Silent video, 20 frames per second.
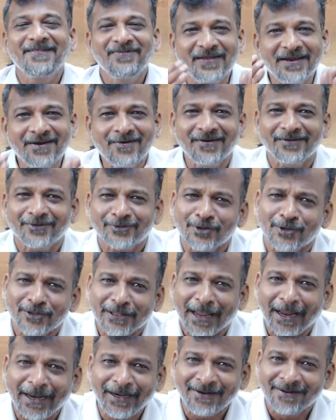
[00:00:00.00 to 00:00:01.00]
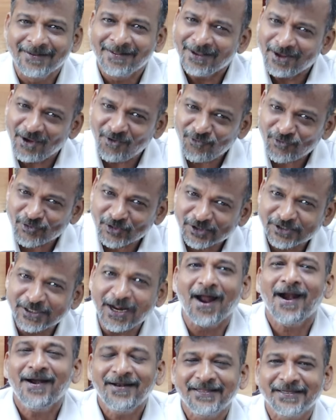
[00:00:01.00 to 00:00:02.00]
Then, so that if you
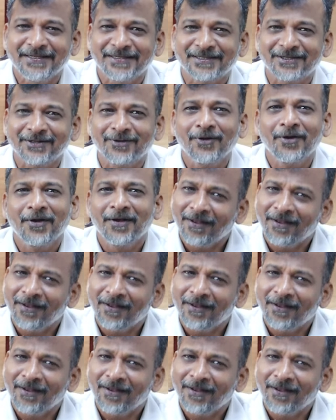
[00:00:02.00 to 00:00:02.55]
start this,